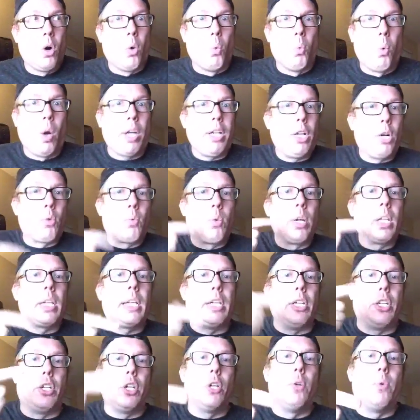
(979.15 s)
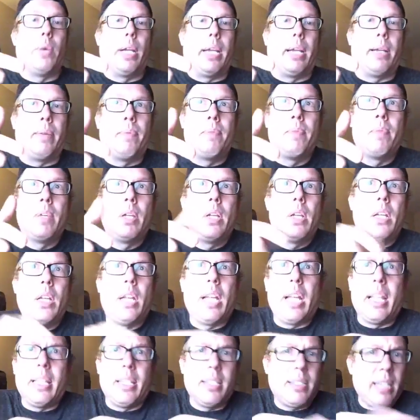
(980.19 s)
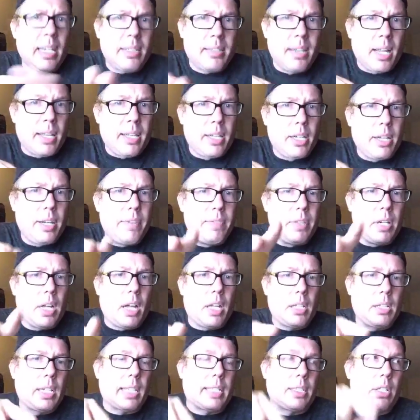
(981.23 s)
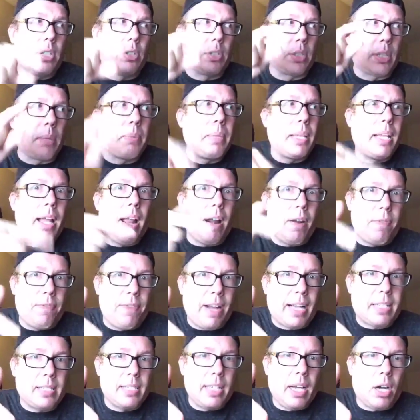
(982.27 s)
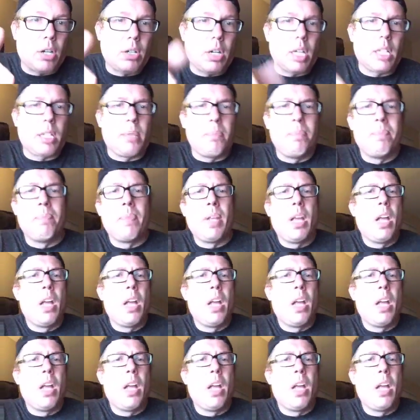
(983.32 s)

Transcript: what you're really doing, this has nothing to even, like, there's something that affects the algorithm.